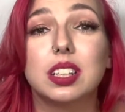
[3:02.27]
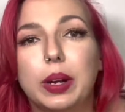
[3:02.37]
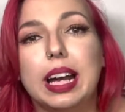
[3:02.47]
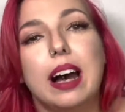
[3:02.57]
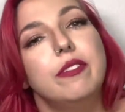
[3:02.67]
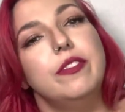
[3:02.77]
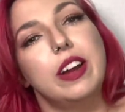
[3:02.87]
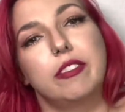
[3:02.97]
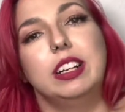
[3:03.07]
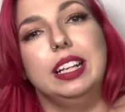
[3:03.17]
We have
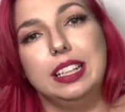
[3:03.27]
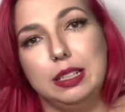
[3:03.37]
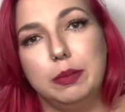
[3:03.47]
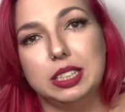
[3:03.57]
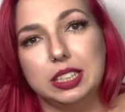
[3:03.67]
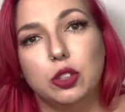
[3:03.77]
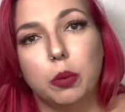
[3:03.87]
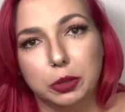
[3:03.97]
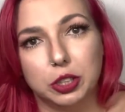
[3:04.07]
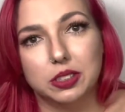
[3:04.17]
very limited
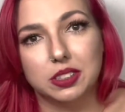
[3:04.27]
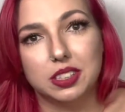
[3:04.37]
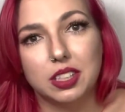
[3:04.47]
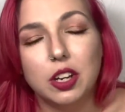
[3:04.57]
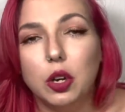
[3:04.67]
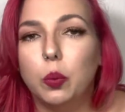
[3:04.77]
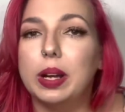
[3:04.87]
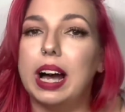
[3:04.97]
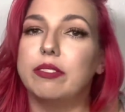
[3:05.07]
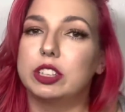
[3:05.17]
options. We
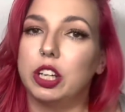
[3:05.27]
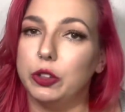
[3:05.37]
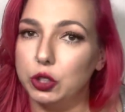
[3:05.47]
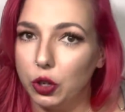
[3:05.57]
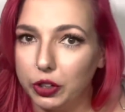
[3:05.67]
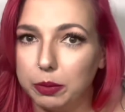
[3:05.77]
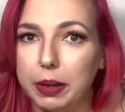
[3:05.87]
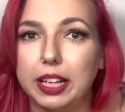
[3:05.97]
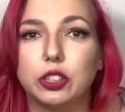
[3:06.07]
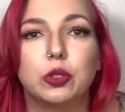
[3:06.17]
have to go to
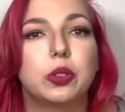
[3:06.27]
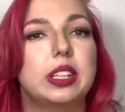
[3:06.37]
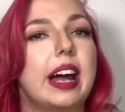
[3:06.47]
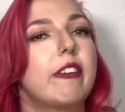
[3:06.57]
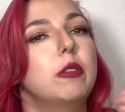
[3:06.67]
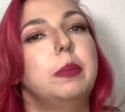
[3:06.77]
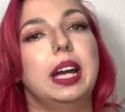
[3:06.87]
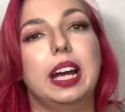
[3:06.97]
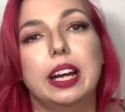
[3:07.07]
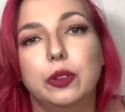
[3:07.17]
occupational
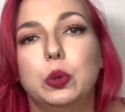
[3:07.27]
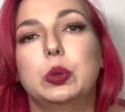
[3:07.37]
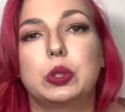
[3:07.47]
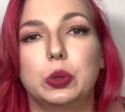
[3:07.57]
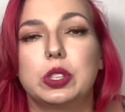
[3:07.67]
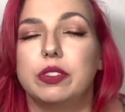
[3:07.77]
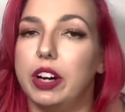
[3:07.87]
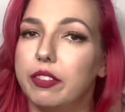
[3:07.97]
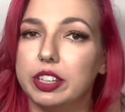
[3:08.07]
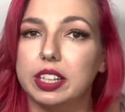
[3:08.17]
therapy and all sorts of
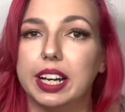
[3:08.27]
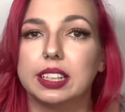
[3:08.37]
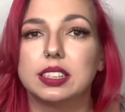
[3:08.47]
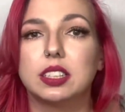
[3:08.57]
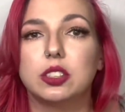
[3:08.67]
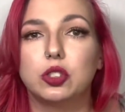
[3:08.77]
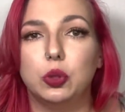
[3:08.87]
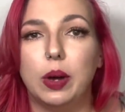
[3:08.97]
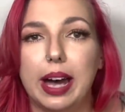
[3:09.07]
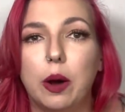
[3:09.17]
other things to
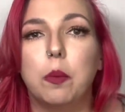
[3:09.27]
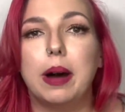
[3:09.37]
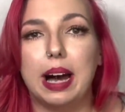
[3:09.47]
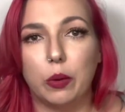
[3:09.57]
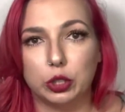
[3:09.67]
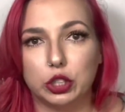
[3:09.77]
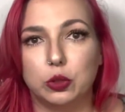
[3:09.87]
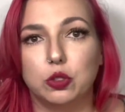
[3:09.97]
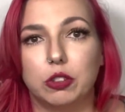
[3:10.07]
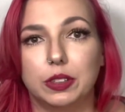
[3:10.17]
help our
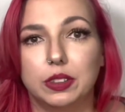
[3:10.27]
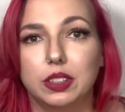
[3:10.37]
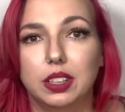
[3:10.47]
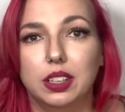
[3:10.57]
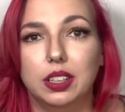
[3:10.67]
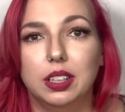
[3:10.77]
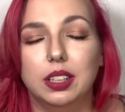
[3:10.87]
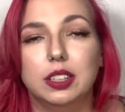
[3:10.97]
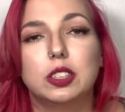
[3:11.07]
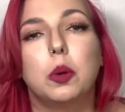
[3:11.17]
children.
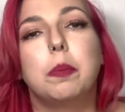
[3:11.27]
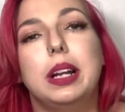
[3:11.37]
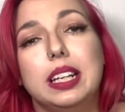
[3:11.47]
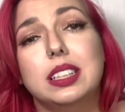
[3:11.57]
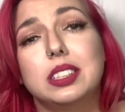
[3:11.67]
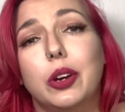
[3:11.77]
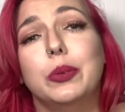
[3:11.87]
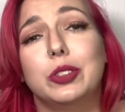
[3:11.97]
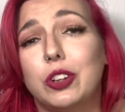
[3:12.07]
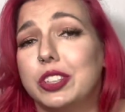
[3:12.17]
So please don't
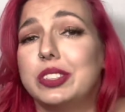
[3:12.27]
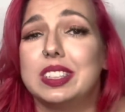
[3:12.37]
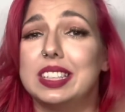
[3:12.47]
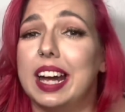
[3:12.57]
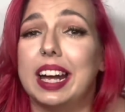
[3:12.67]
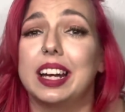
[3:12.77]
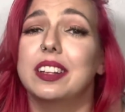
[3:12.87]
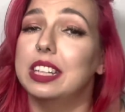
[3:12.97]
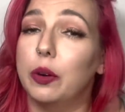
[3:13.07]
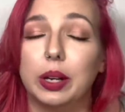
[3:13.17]
just say
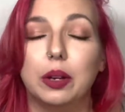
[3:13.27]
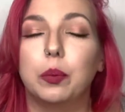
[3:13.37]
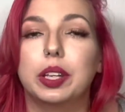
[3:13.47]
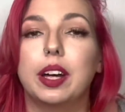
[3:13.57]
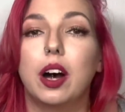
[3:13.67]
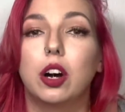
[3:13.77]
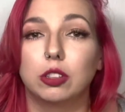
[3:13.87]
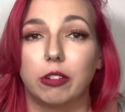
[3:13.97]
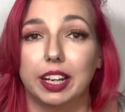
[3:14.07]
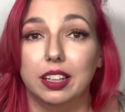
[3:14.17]
they'll eat when they're
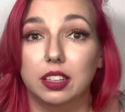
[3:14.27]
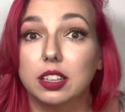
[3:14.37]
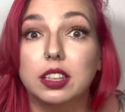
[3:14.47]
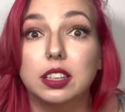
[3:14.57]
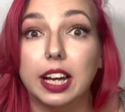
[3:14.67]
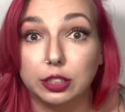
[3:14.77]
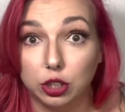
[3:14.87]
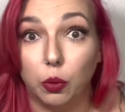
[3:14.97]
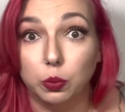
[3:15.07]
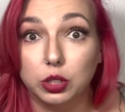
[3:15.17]
hungry. They
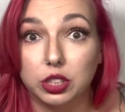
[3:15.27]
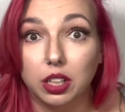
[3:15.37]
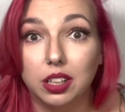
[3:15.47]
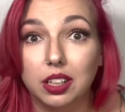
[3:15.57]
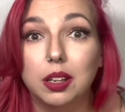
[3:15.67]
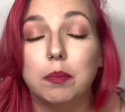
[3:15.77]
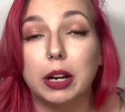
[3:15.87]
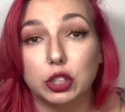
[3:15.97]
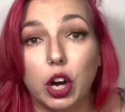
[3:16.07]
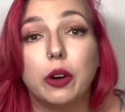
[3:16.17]
don't. My
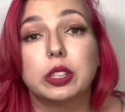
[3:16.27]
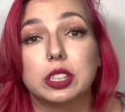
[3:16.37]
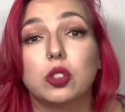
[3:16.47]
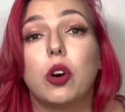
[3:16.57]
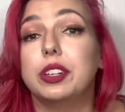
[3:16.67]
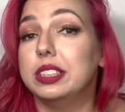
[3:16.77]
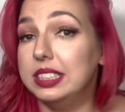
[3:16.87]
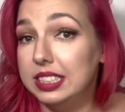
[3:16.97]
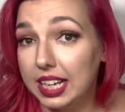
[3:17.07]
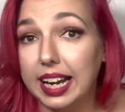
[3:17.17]
child has gone
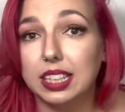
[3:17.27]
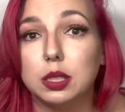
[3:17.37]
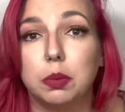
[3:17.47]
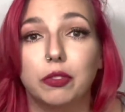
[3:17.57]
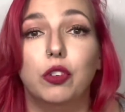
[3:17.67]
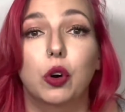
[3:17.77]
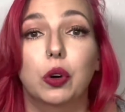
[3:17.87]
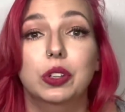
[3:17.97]
days before